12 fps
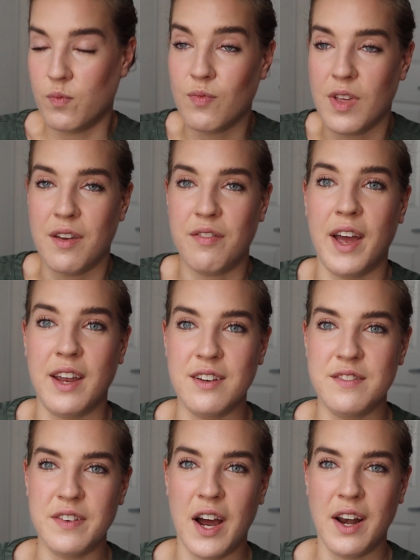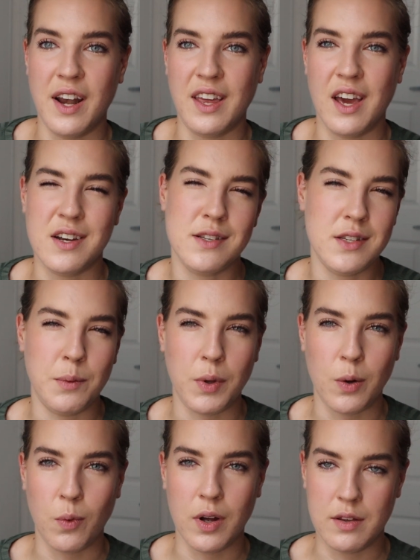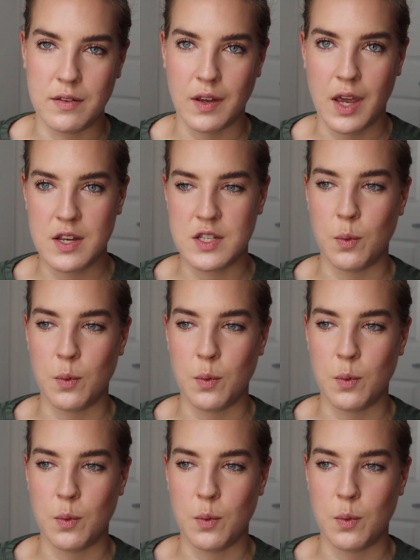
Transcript: if I can find any kind of similar ones in case